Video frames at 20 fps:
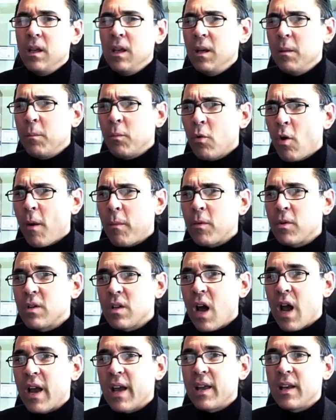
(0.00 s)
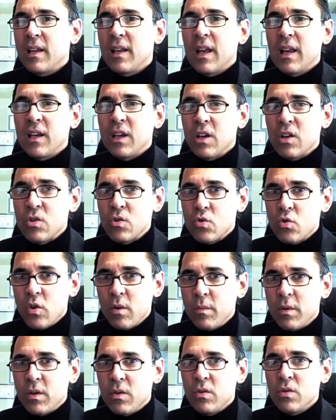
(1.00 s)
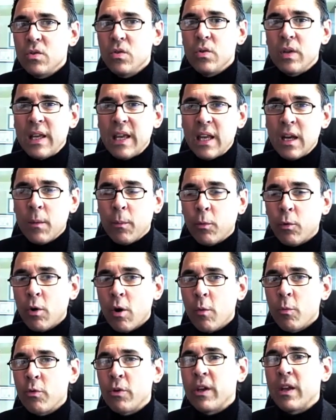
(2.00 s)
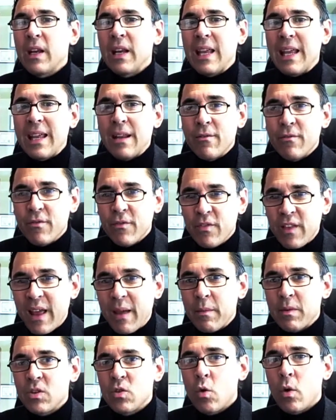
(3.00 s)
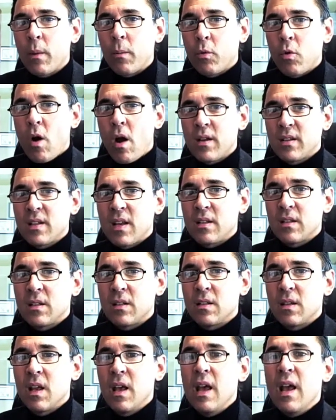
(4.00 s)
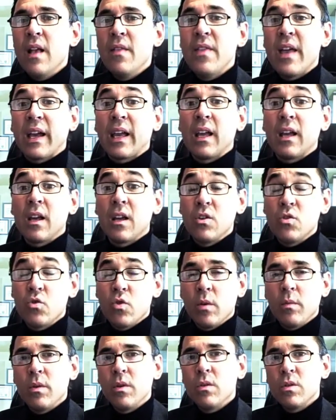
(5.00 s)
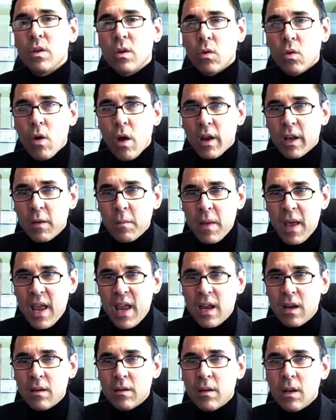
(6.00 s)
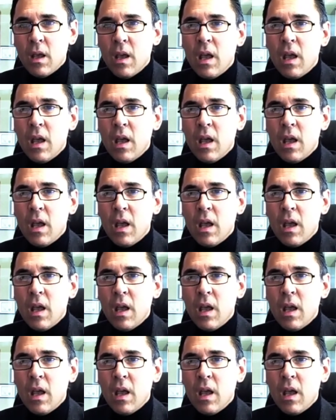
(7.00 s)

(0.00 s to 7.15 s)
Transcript: Improper diet can contribute to inappropriate inflammatory processes that can contribute to chronic pain.